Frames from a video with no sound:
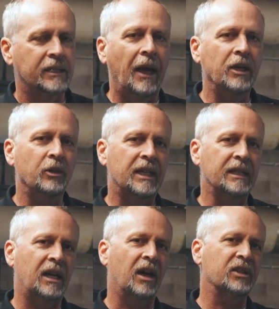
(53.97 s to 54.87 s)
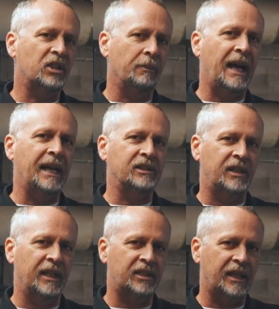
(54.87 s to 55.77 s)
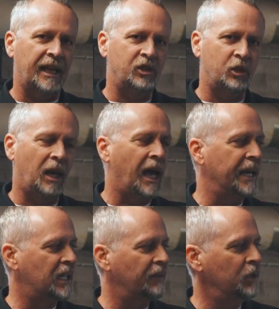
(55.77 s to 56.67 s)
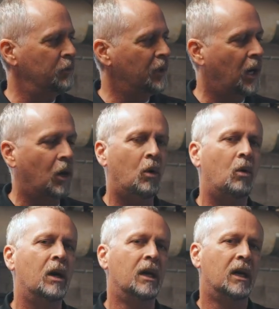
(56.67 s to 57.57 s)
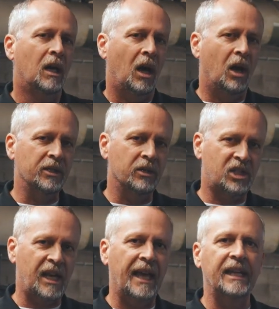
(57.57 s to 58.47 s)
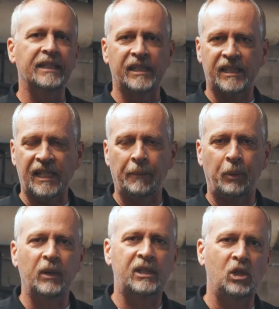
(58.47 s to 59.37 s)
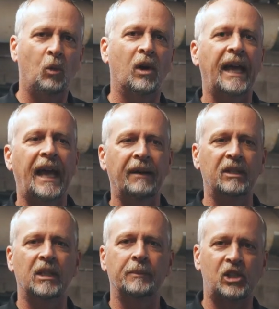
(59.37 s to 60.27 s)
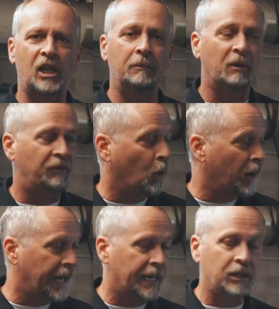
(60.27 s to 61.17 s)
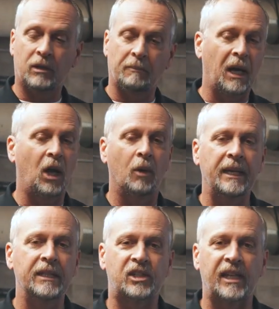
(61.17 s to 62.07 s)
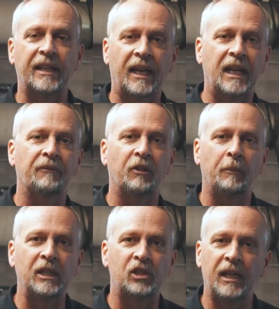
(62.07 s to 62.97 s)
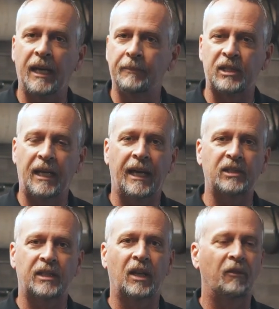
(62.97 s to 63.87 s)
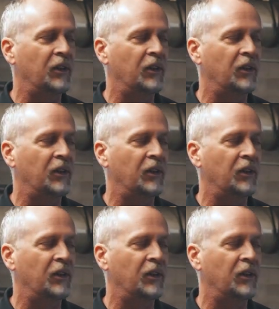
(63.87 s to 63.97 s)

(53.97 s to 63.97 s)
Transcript: Now you can customize this as you like. If you know all your settings and set points you wanna have in the machine beforehand, you can by all means send that information to MCS and they'll